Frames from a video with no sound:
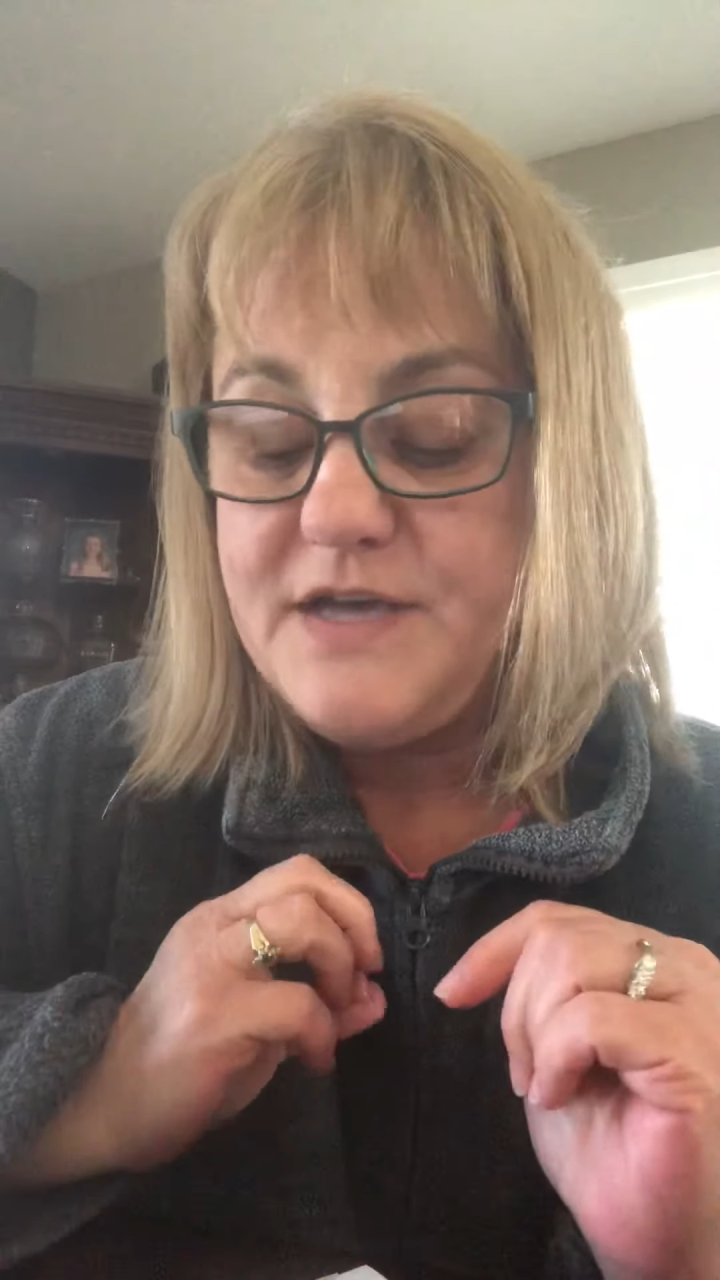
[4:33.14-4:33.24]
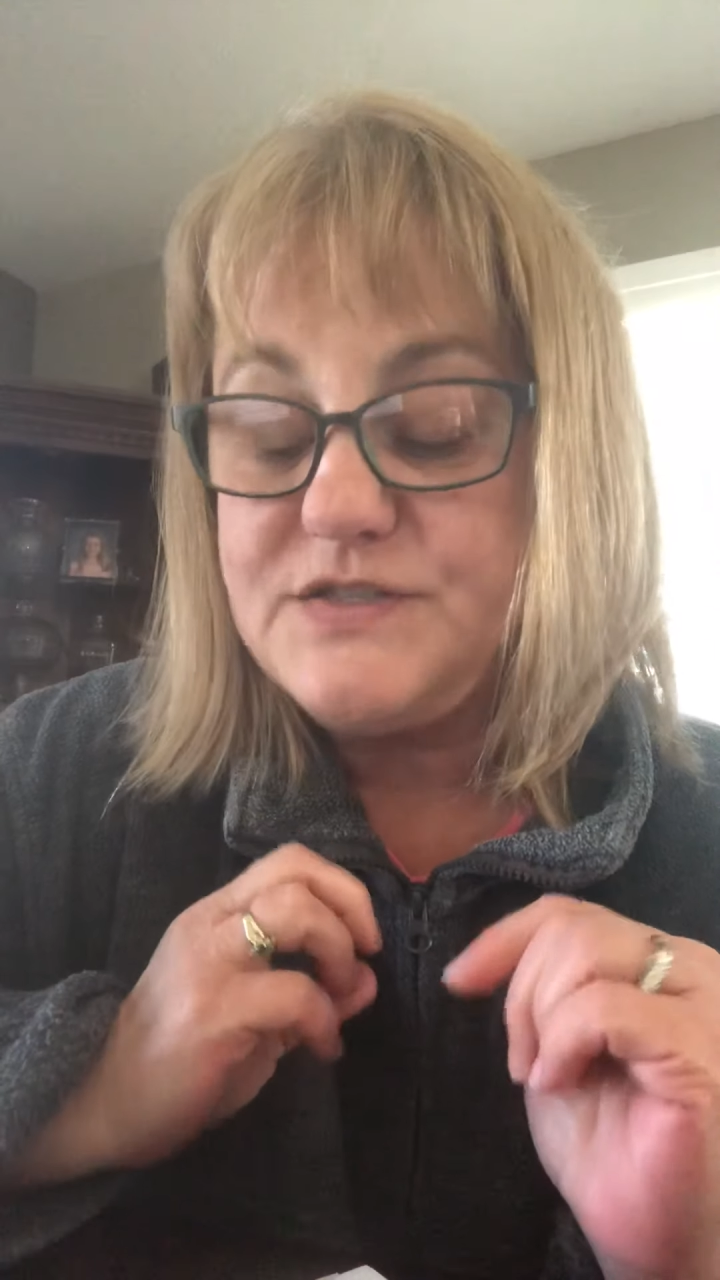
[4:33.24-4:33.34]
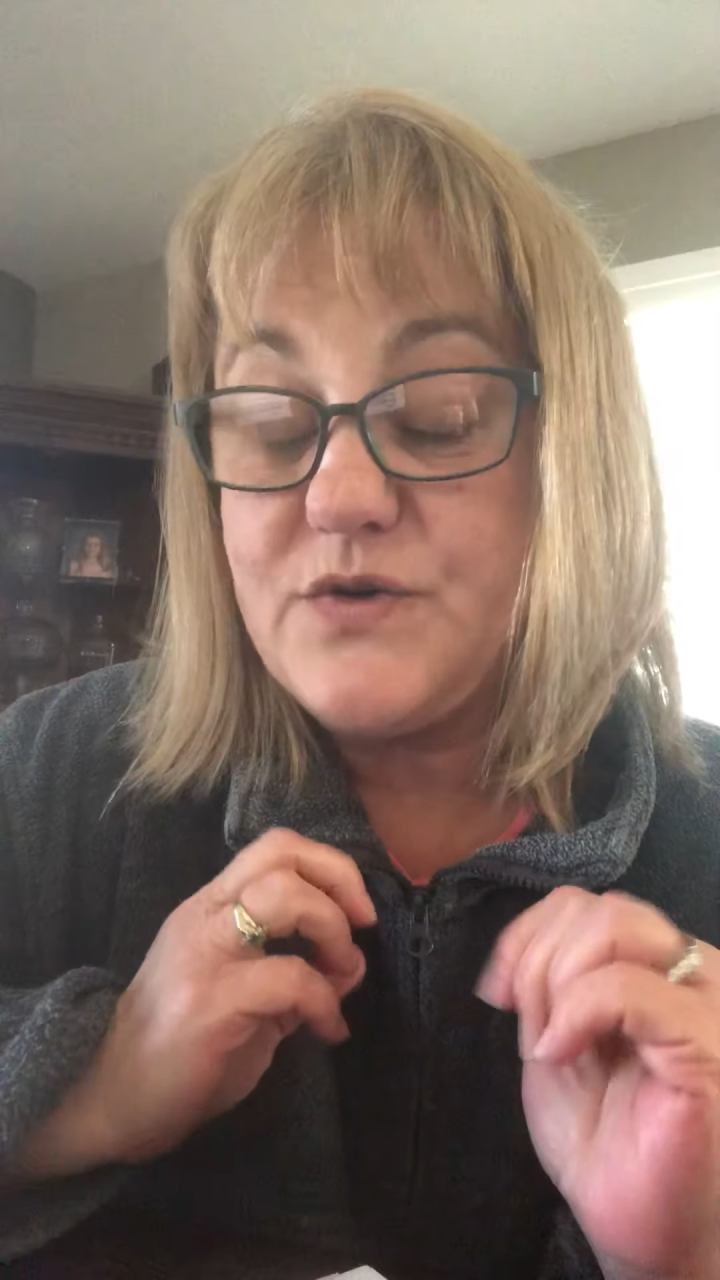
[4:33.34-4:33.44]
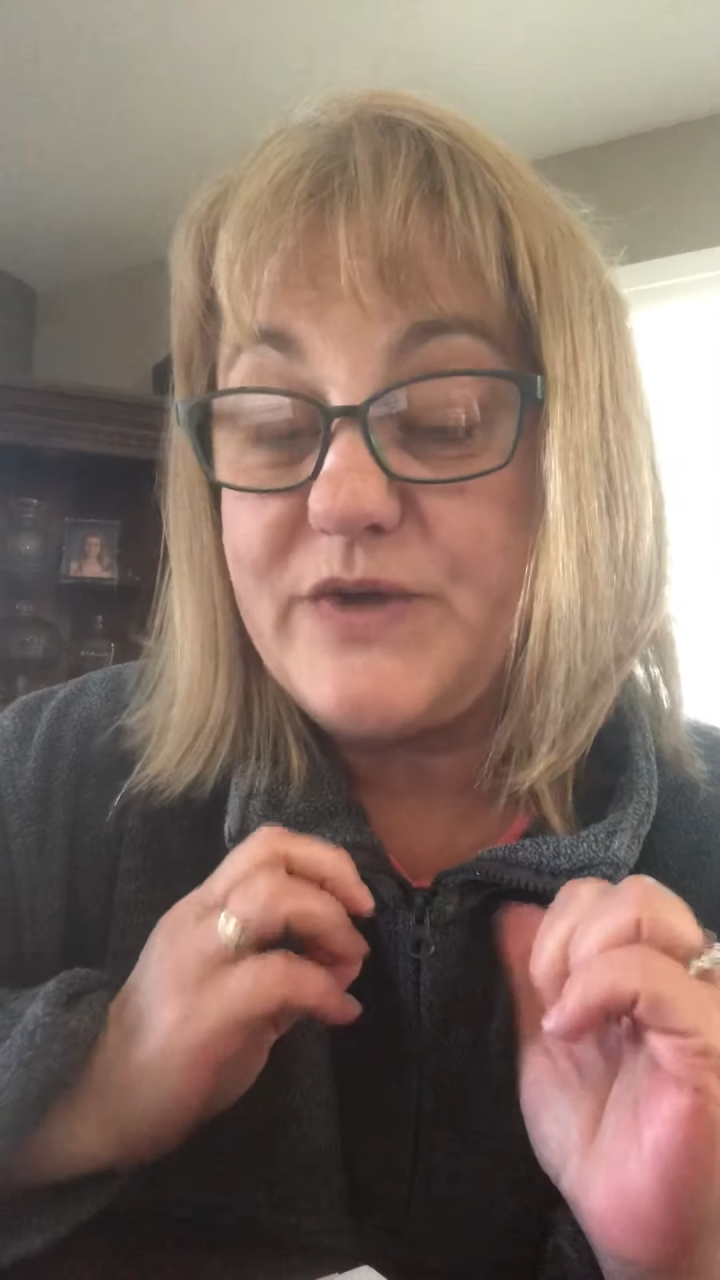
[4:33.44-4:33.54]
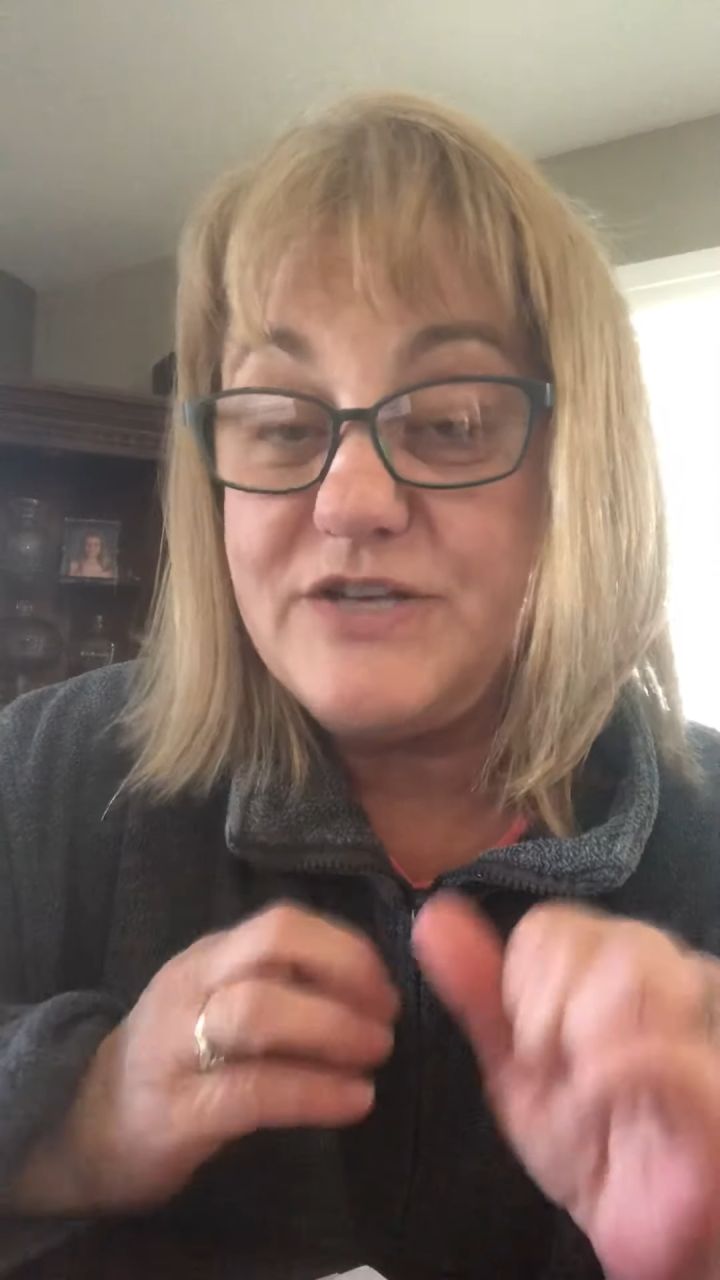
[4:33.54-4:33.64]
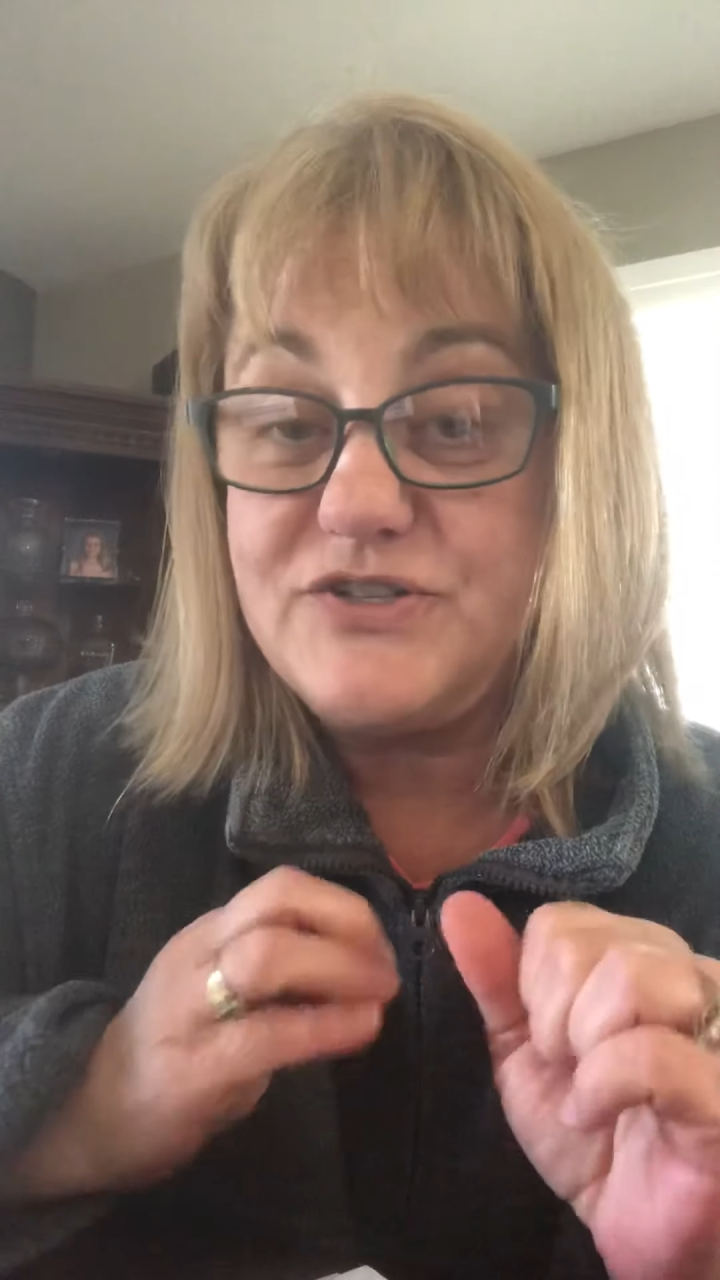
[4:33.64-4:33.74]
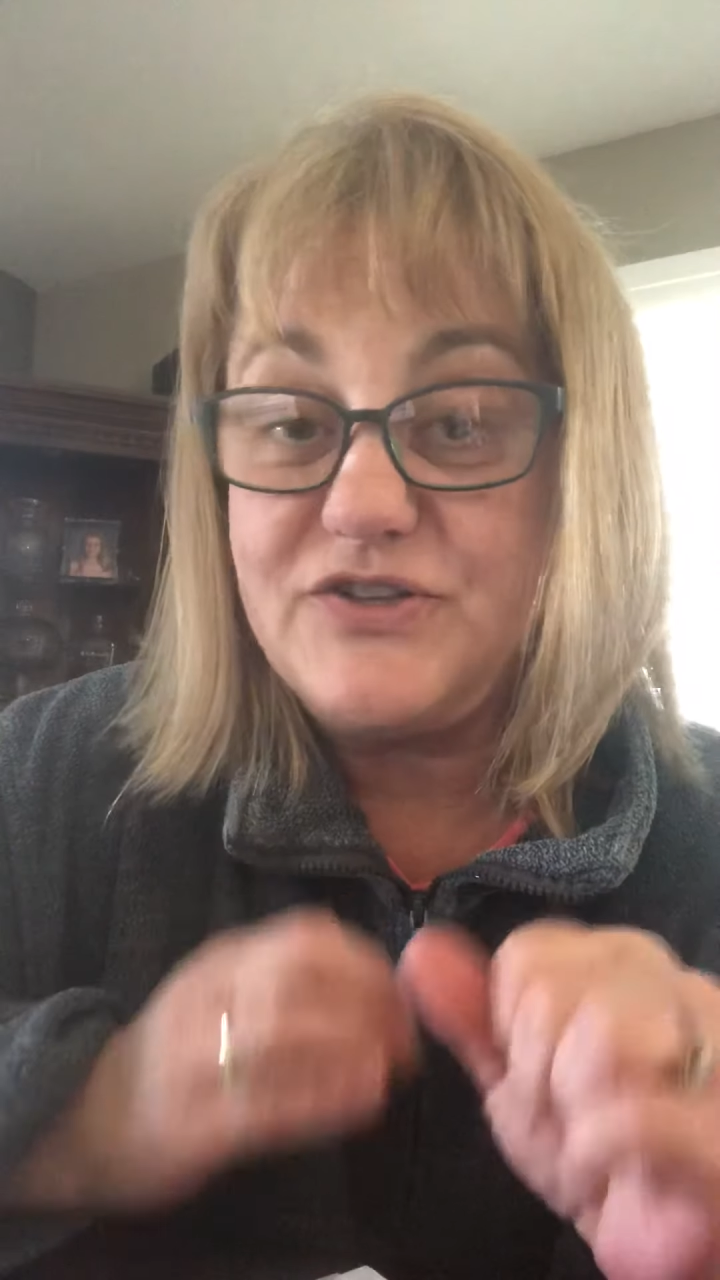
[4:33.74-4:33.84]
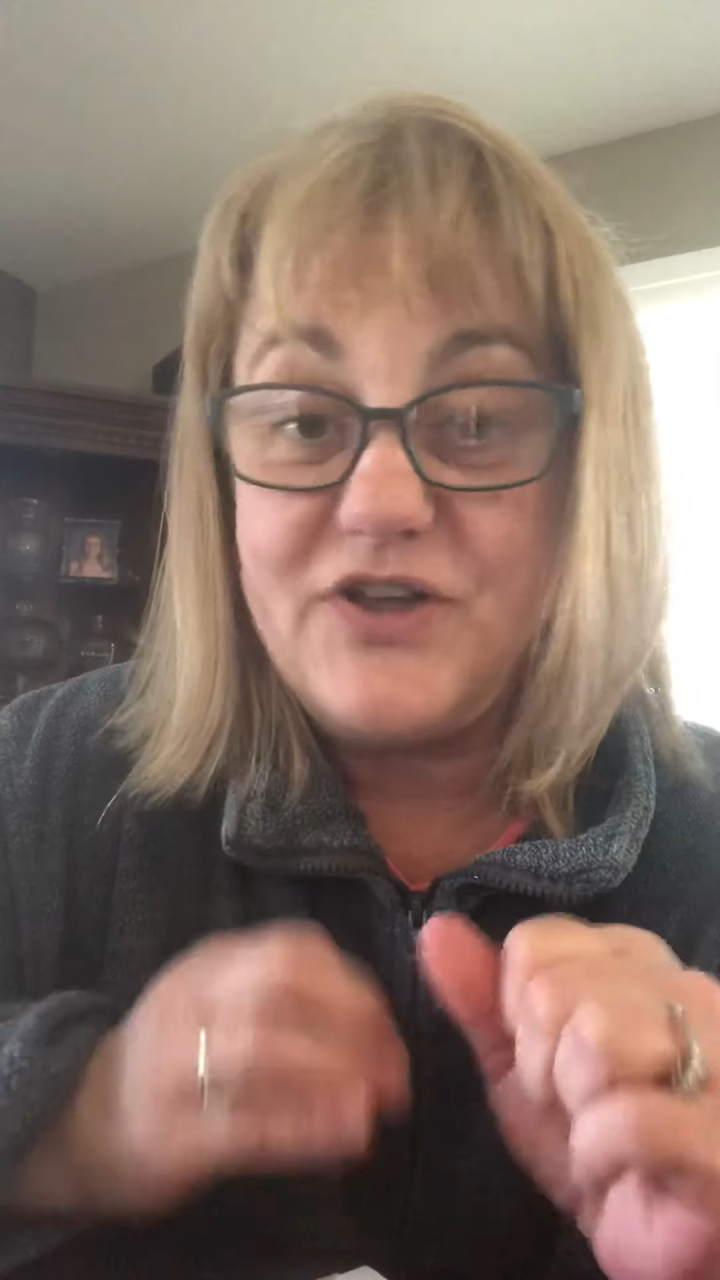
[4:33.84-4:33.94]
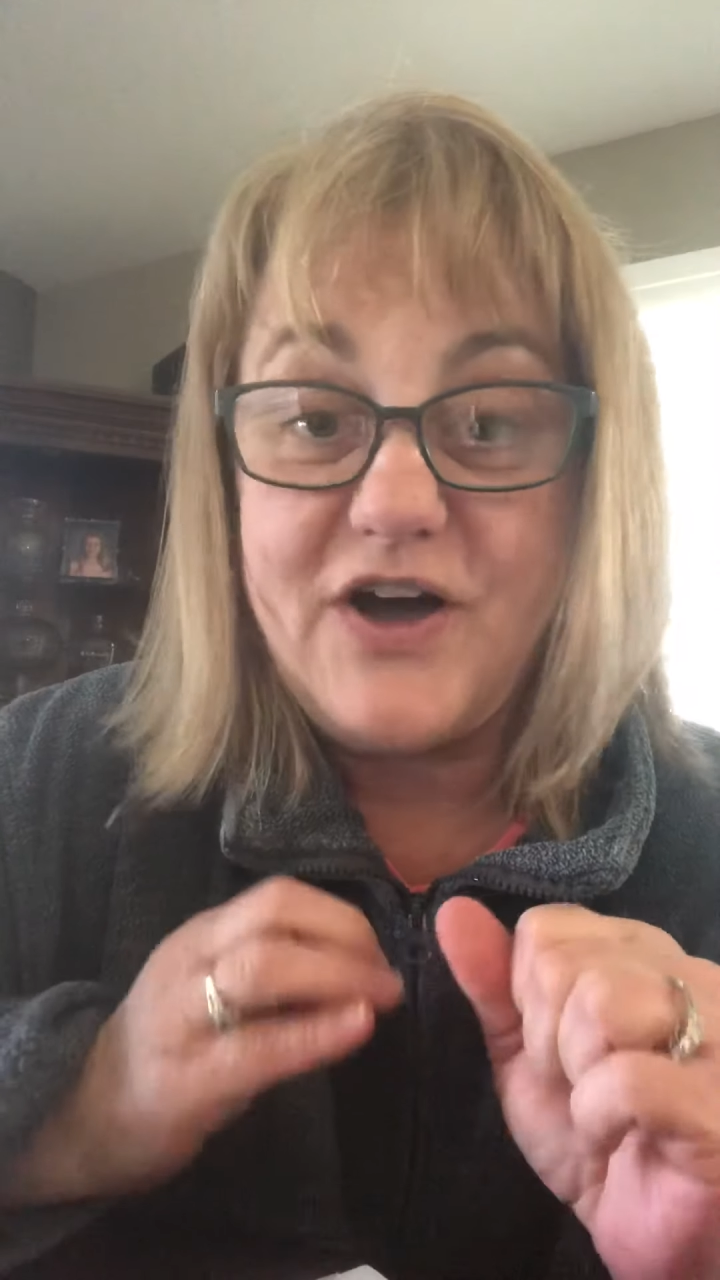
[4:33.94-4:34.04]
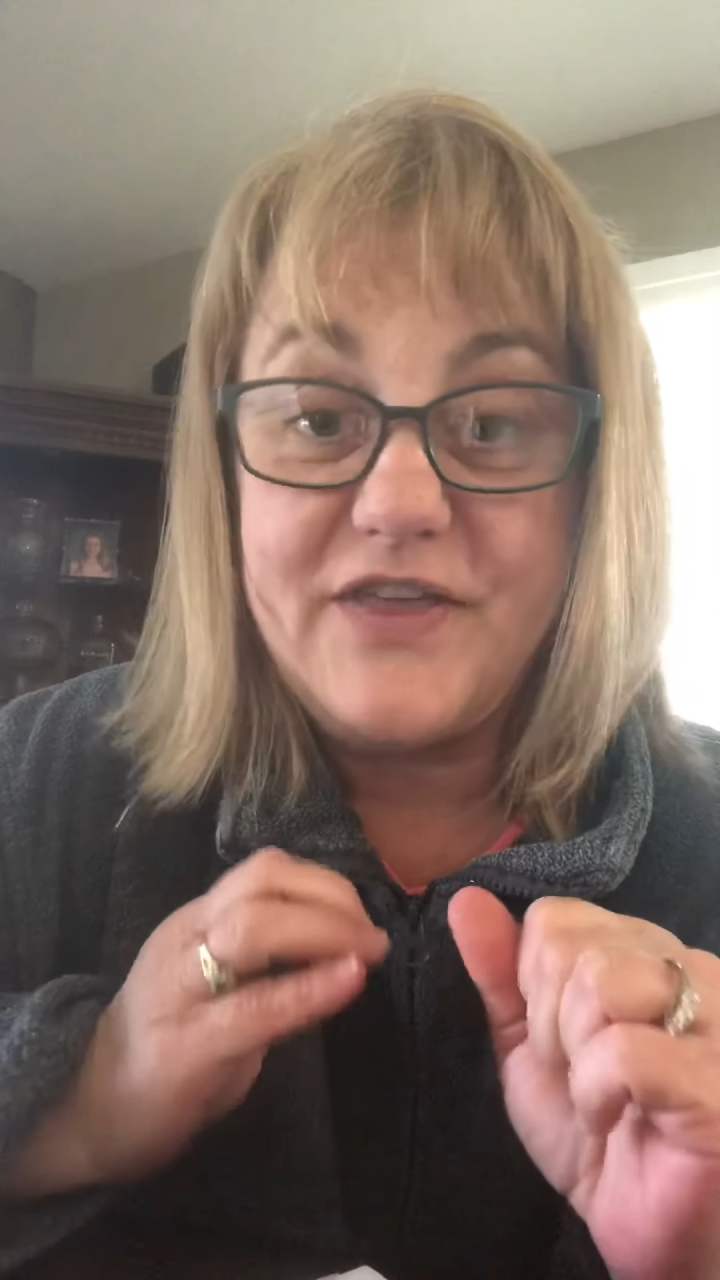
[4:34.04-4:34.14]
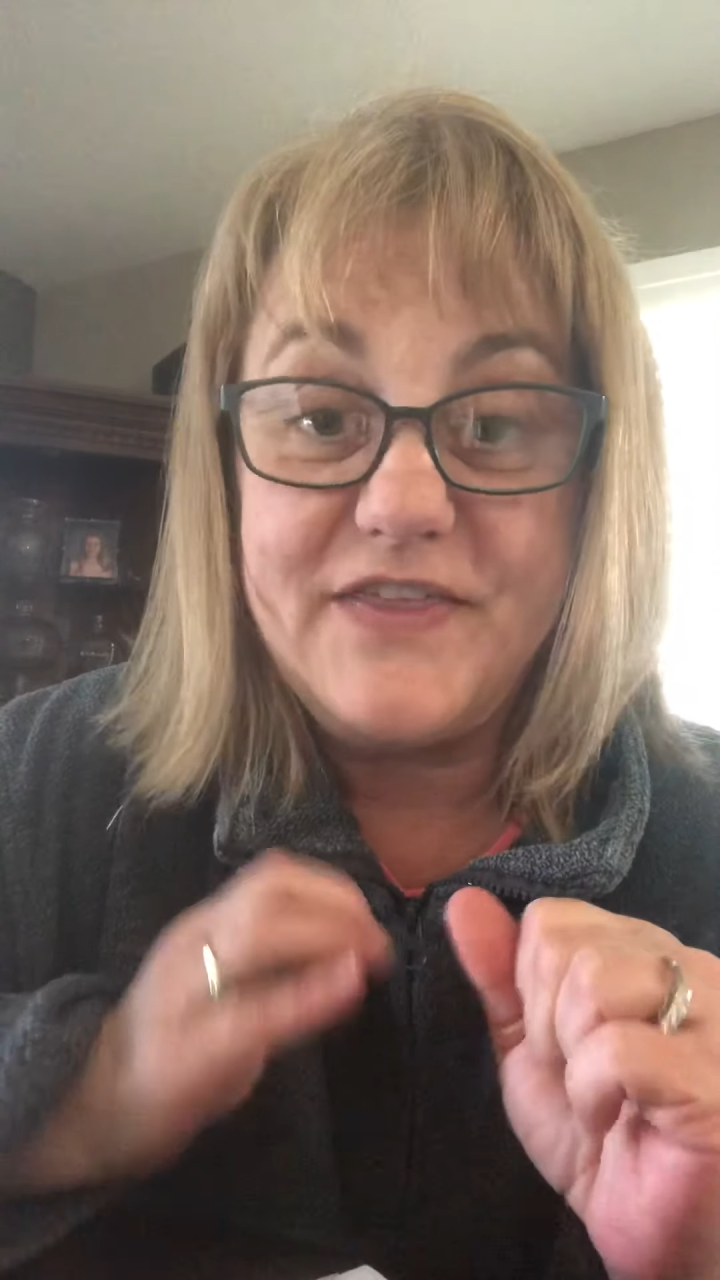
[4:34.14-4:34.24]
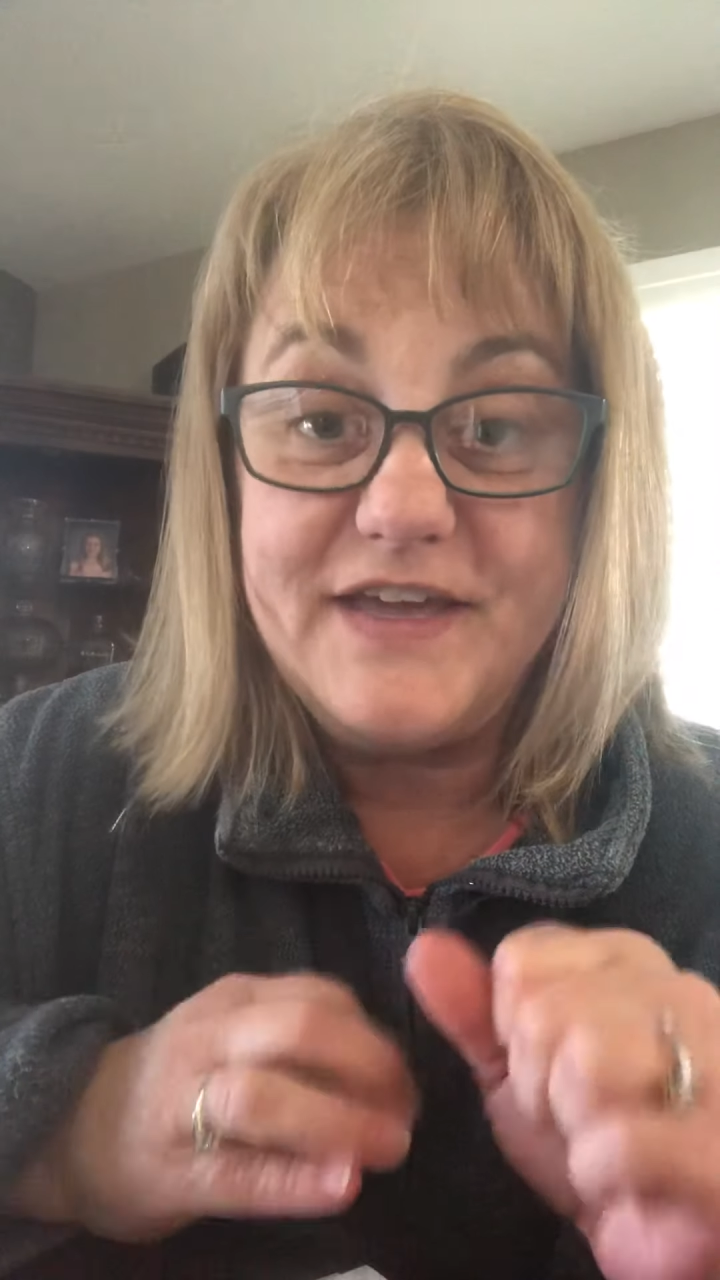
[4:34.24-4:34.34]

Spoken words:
So kitchen cloth